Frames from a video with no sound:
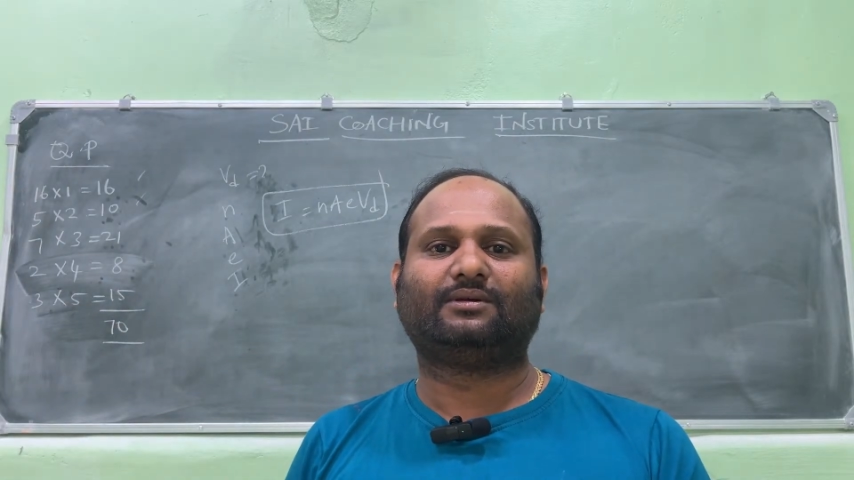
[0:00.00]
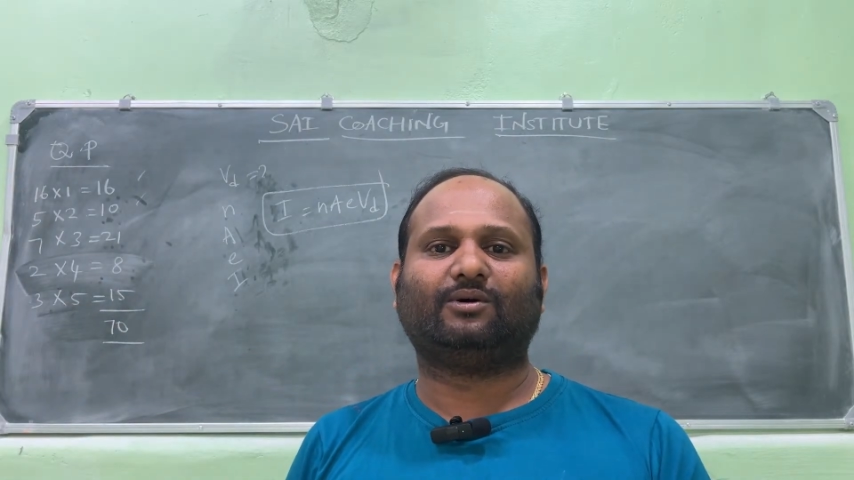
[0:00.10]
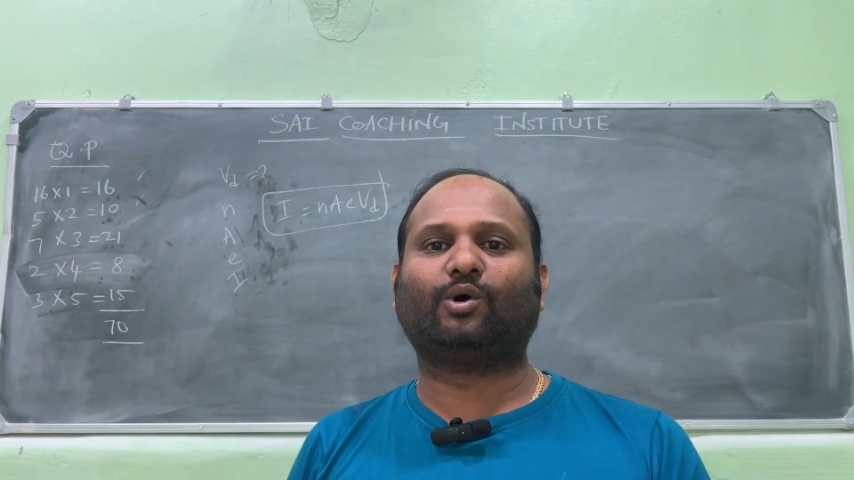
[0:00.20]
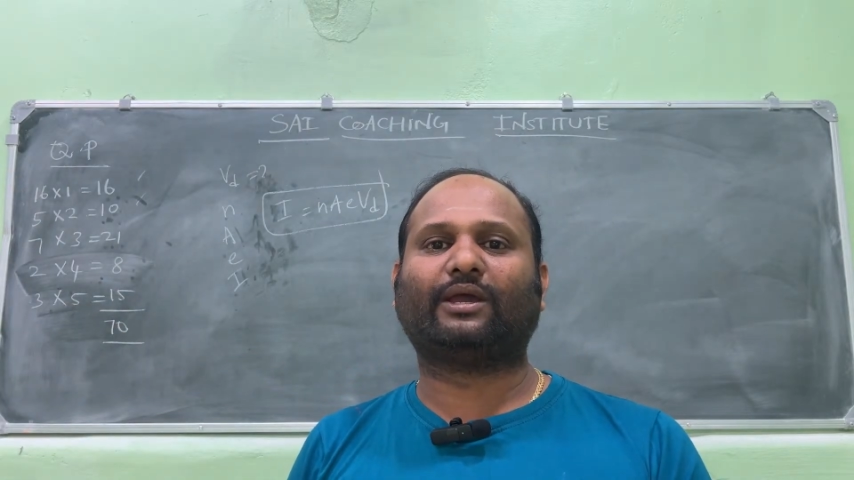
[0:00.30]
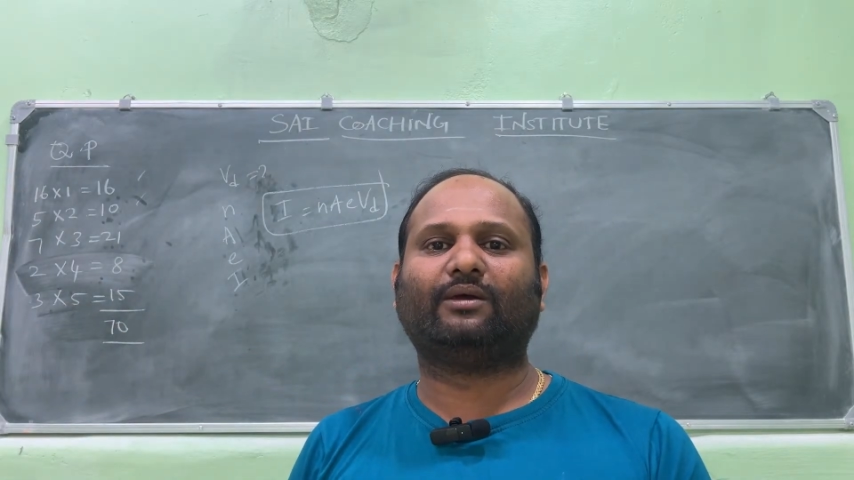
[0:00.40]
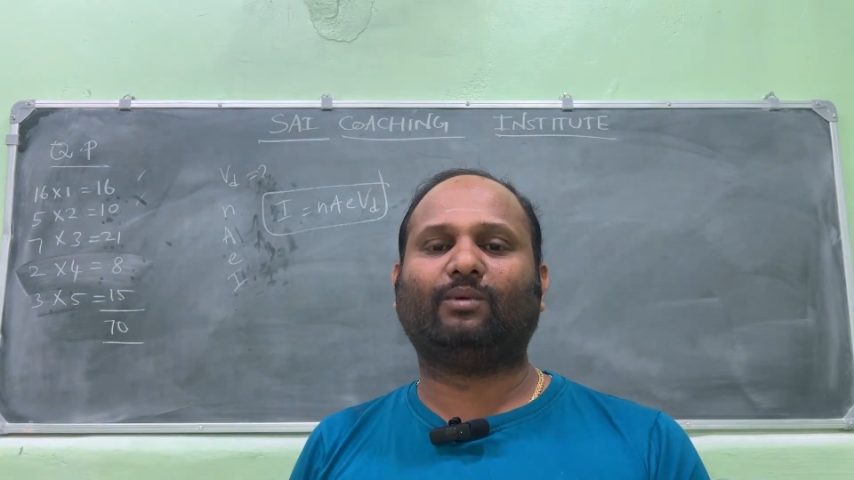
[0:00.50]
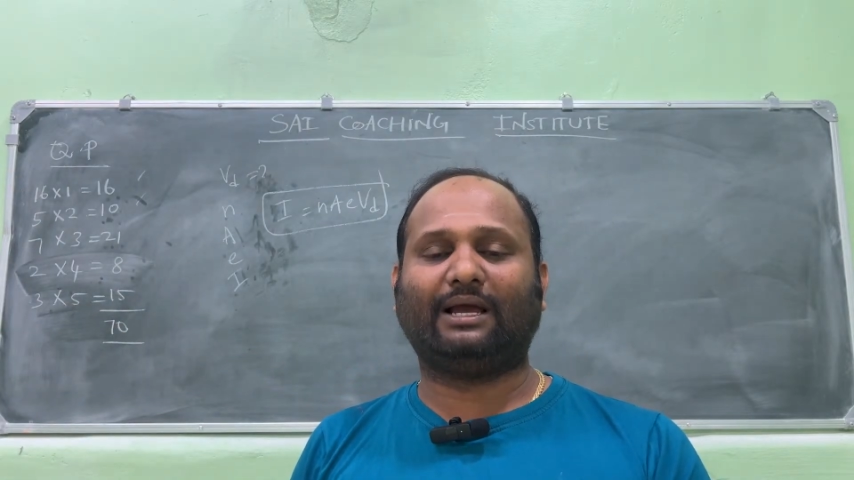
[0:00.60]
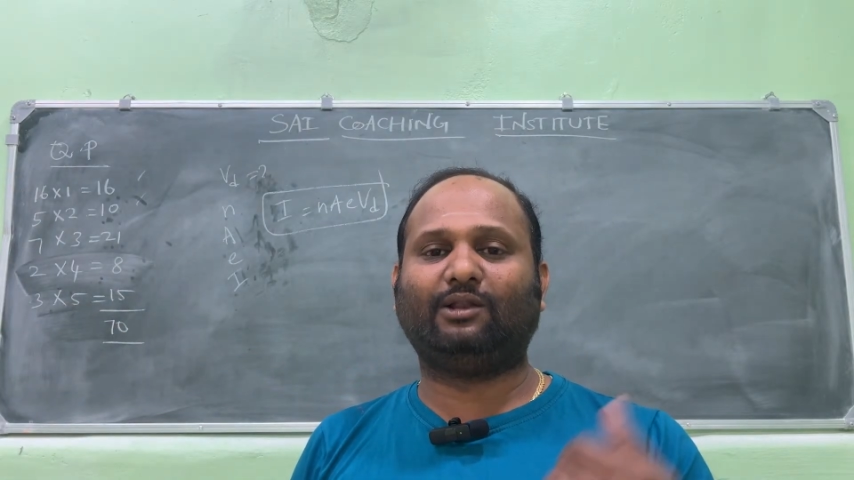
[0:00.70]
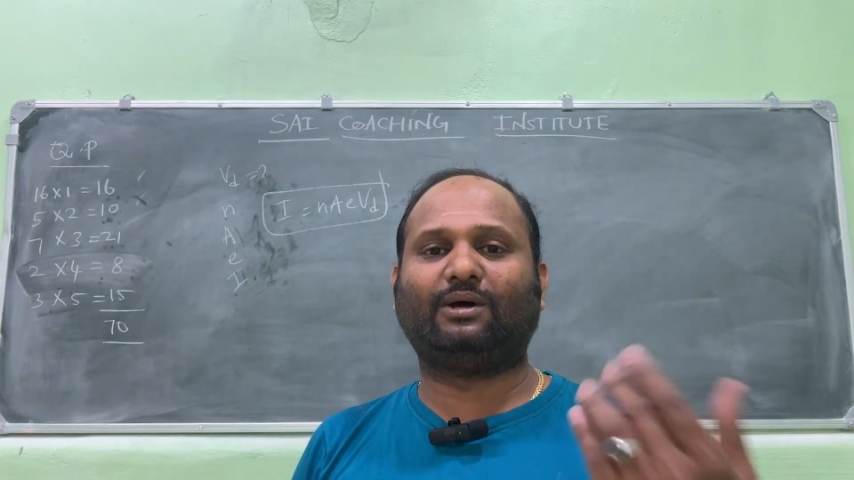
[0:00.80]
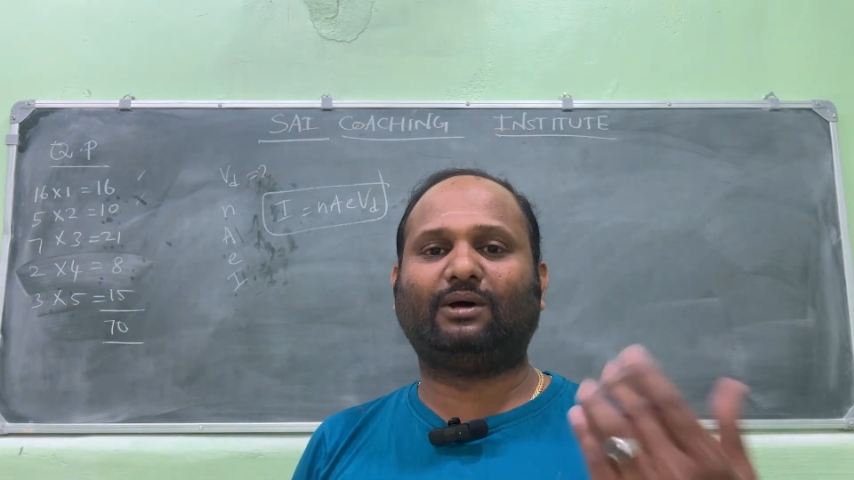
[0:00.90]
Okay,
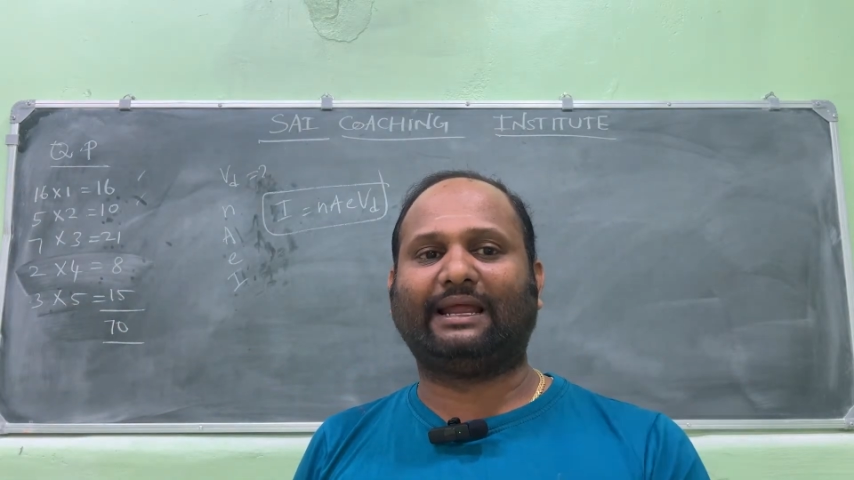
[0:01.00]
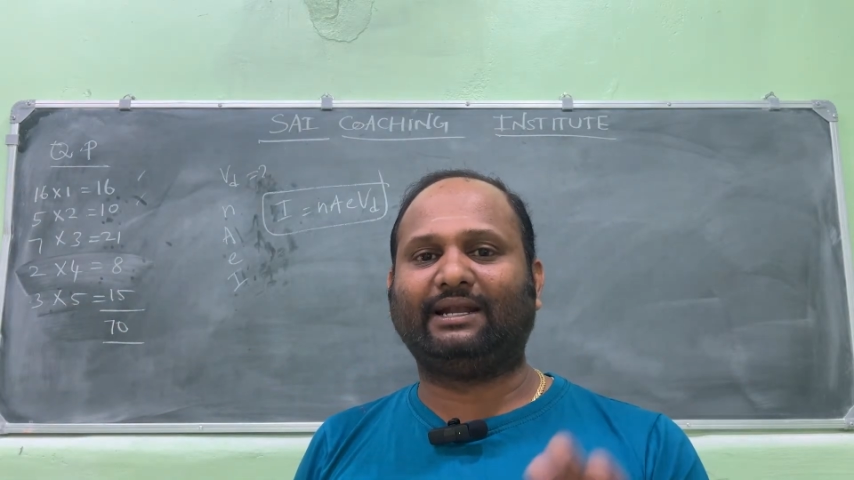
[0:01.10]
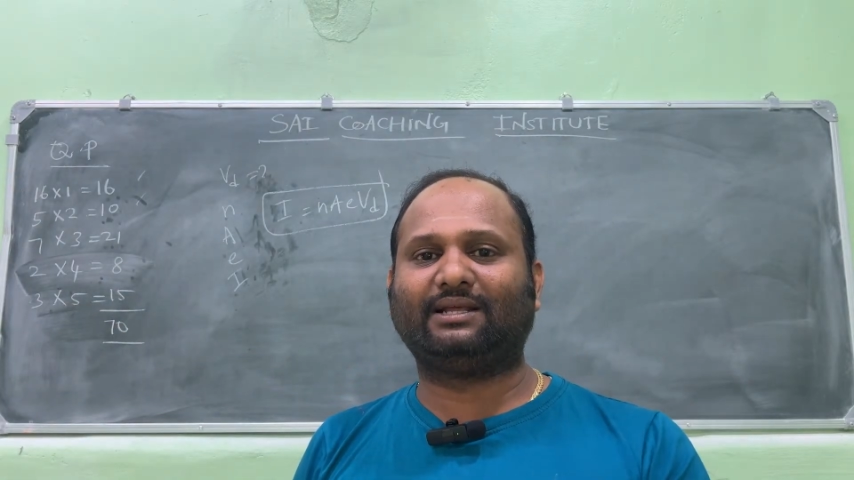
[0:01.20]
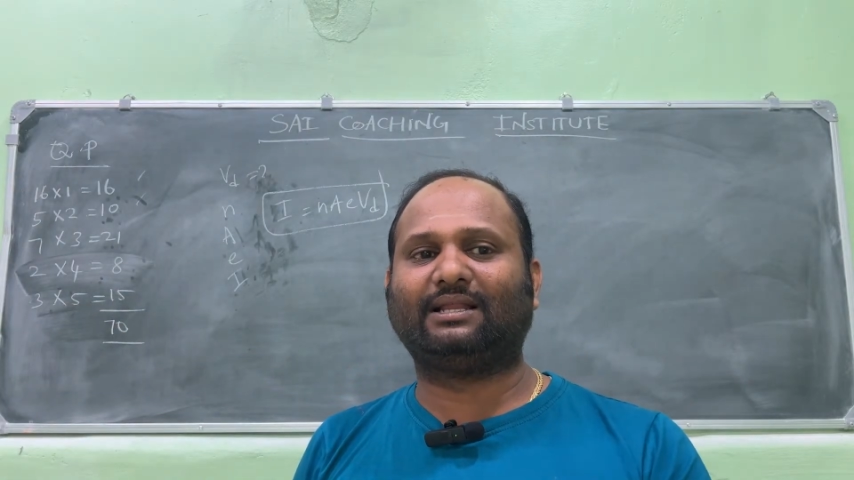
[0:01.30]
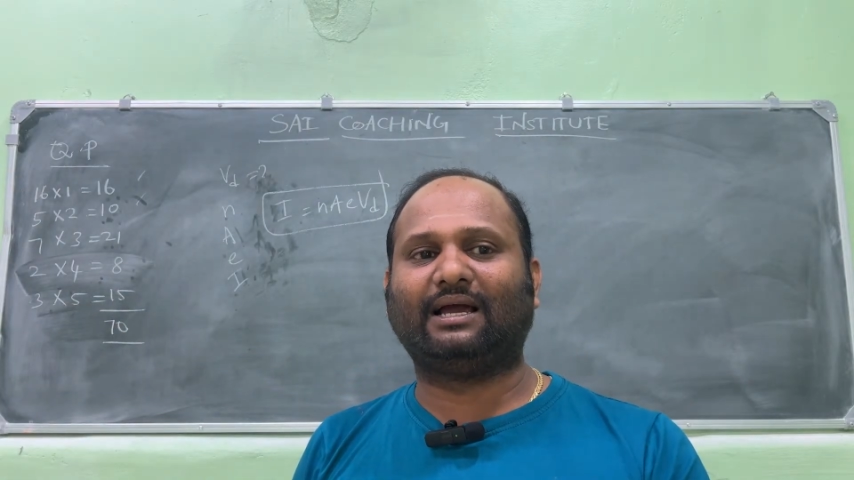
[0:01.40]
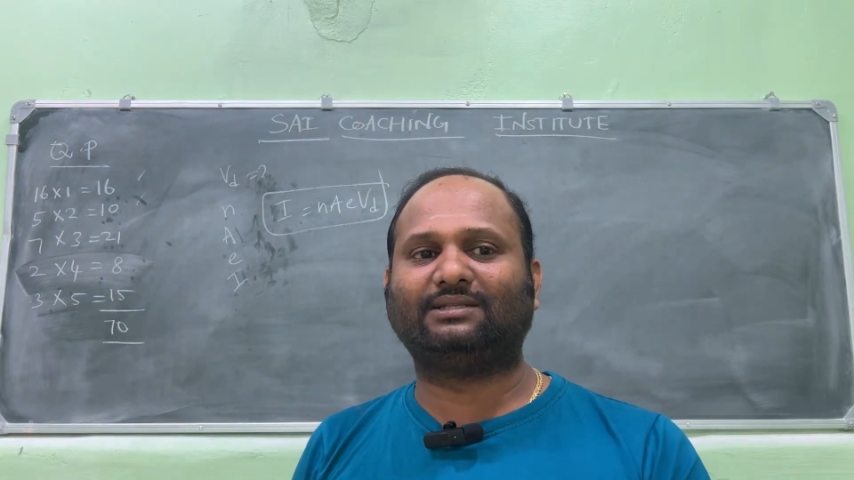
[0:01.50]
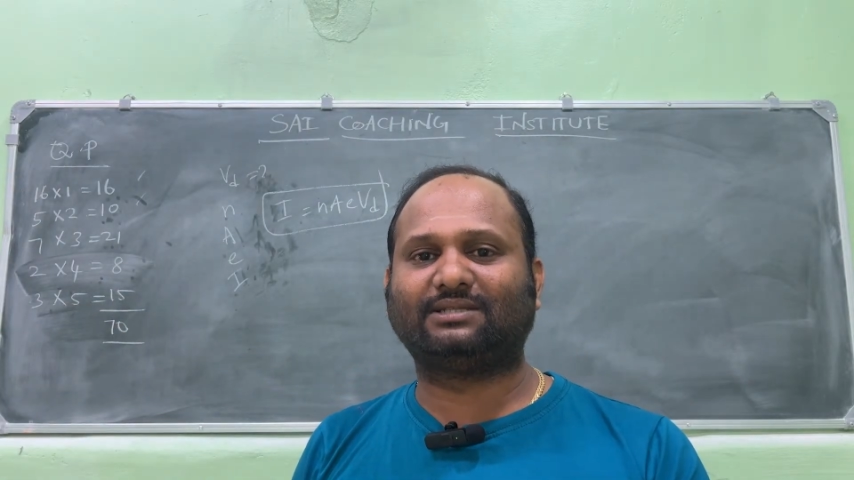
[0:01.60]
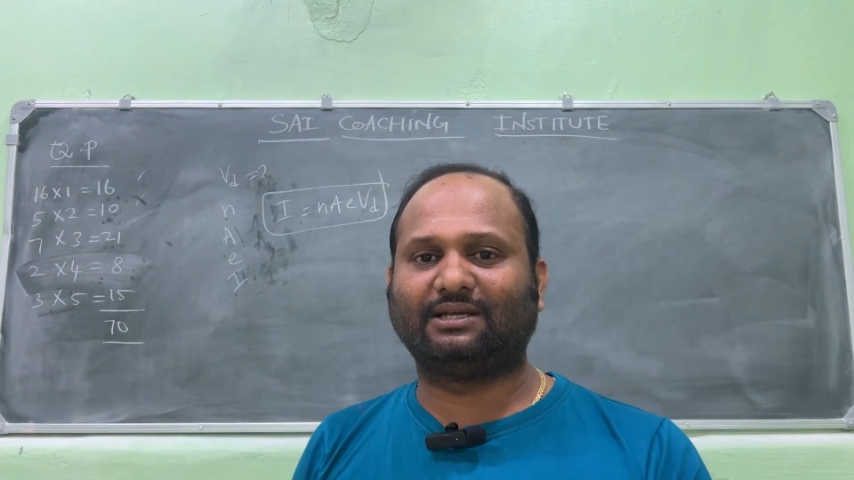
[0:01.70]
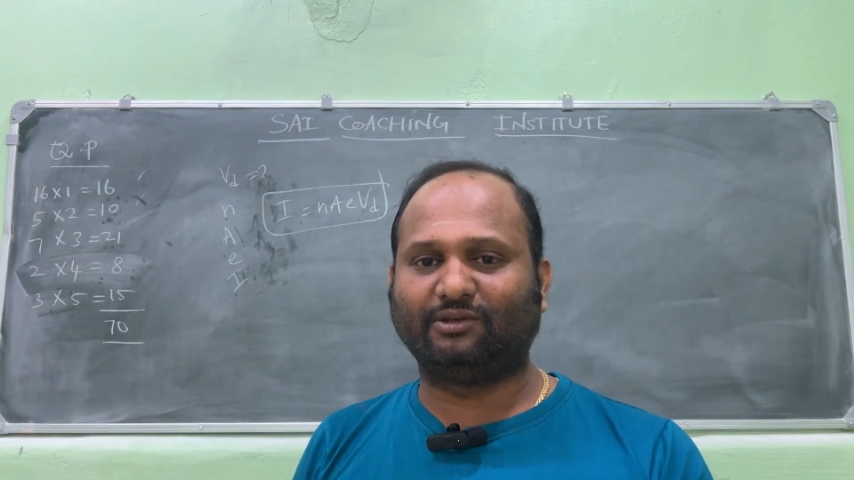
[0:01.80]
while you are writing the answer,